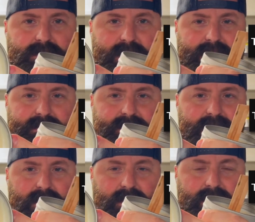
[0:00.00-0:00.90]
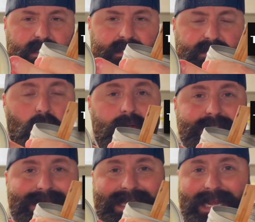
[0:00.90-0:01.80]
it's going
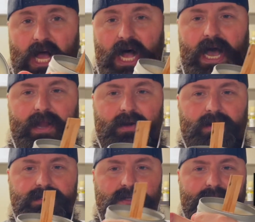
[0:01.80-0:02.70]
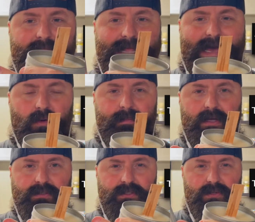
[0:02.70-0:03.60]
to get hotter. So then that'll
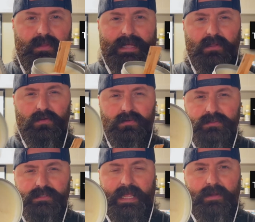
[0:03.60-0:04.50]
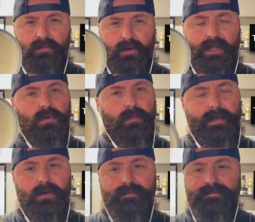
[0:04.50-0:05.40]
melt too. That little slight ring will
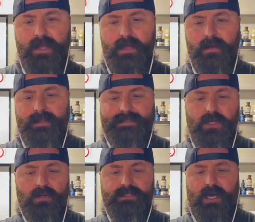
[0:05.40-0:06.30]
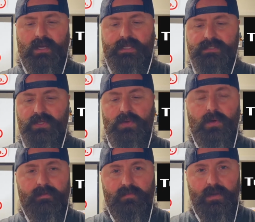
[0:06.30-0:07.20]
melt. That's called tunneling. So you
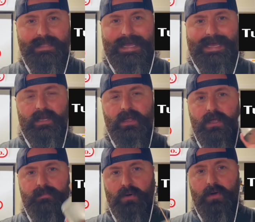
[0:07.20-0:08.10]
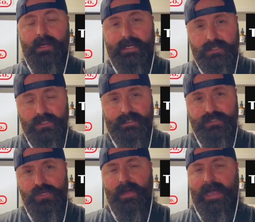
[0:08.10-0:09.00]
want to avoid that. Burn it initially
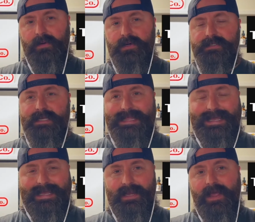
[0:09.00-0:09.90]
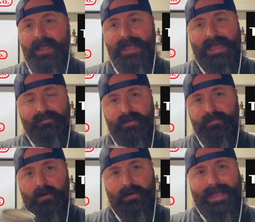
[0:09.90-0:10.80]
2 hours, and then every
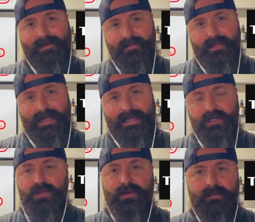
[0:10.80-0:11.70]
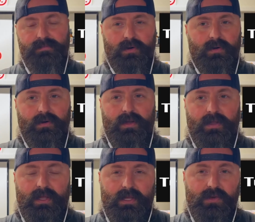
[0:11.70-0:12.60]
burn after that you can burn
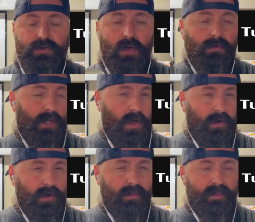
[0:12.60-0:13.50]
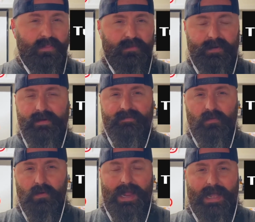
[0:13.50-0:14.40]
no longer than 3 to
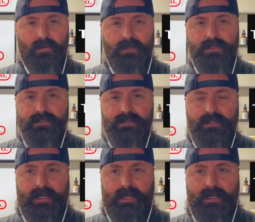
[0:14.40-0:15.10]
4 hours.